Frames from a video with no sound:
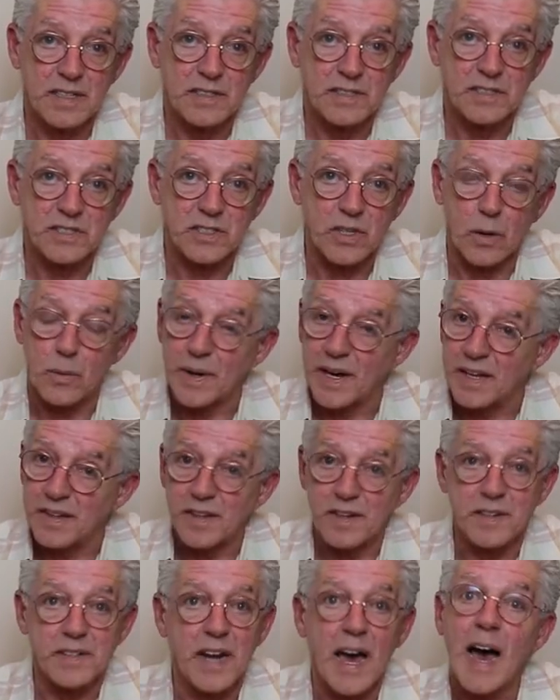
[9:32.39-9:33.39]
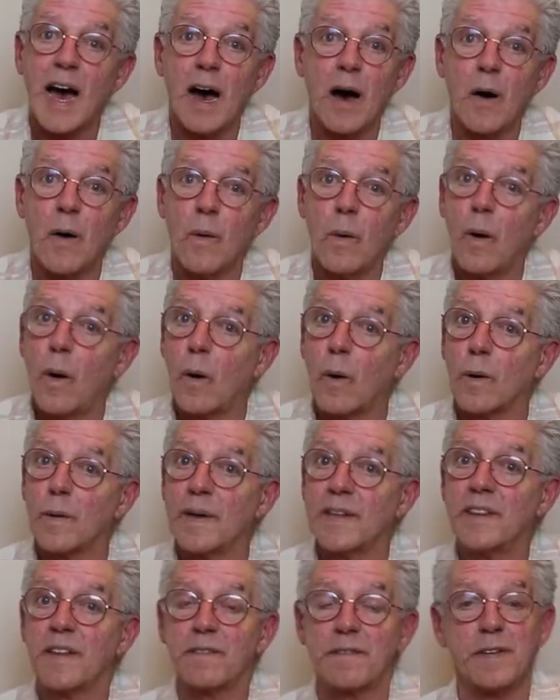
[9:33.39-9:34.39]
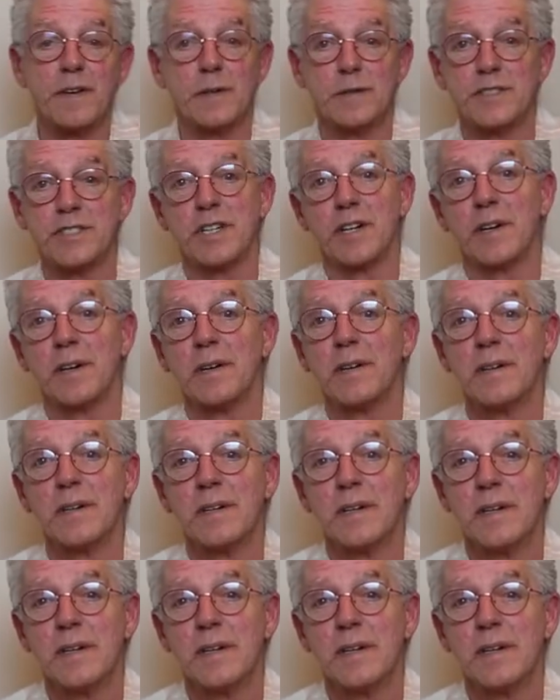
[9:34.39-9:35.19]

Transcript: So either now or in the future,